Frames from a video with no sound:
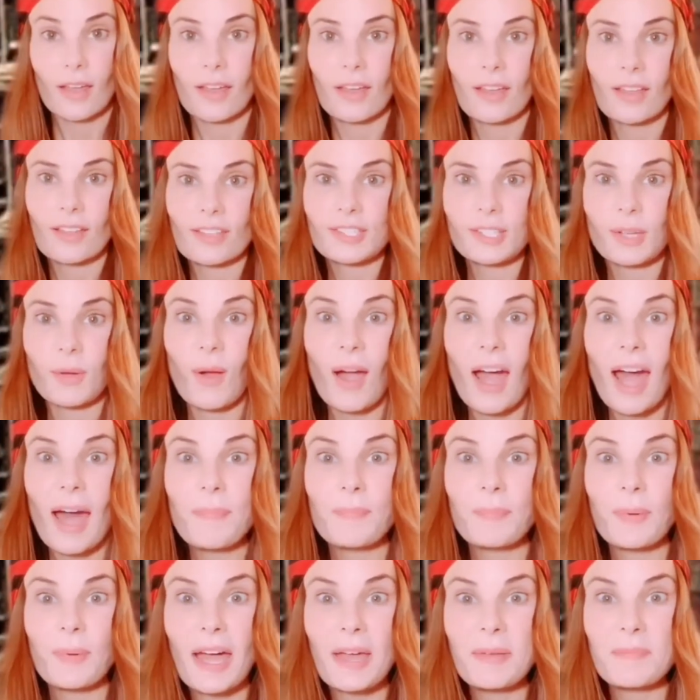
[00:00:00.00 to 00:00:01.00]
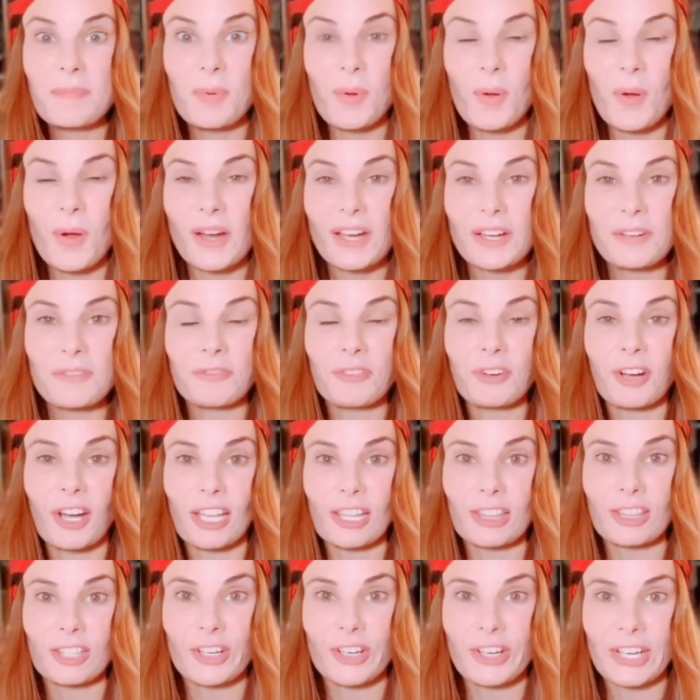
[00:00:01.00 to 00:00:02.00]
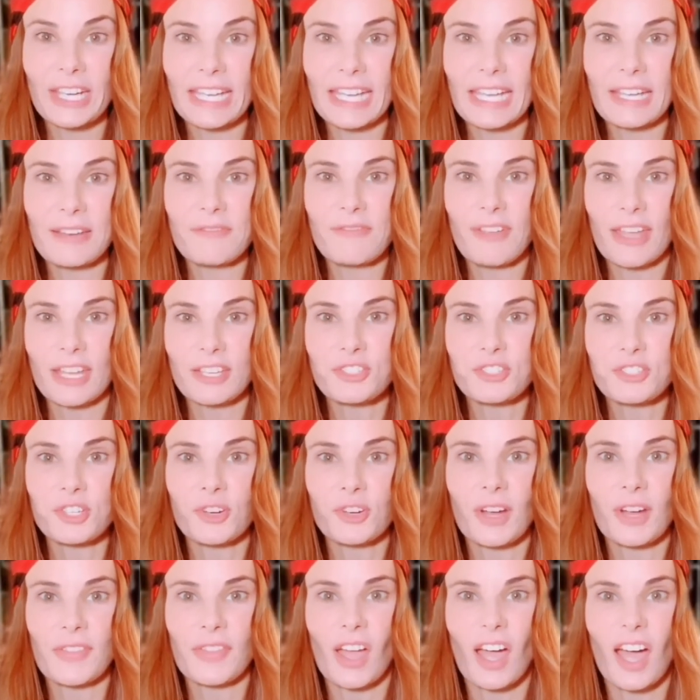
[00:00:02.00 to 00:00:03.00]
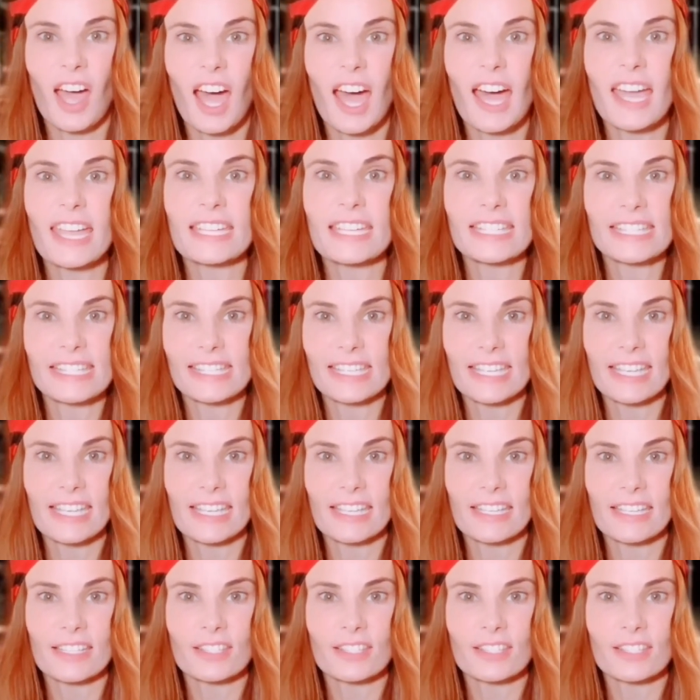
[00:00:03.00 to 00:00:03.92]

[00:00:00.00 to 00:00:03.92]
So hop on board for a learning adventure on the high seas.